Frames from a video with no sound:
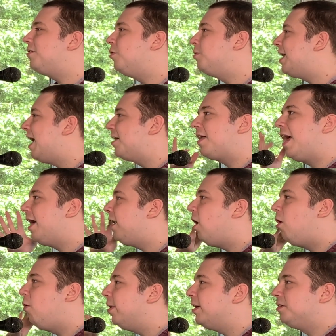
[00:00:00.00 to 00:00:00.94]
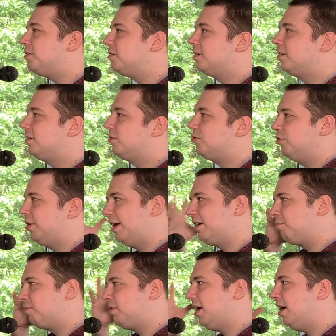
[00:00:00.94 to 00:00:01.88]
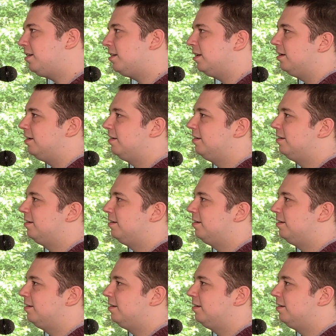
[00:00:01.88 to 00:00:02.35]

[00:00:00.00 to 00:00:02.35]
attack the head always, so they had to protect it.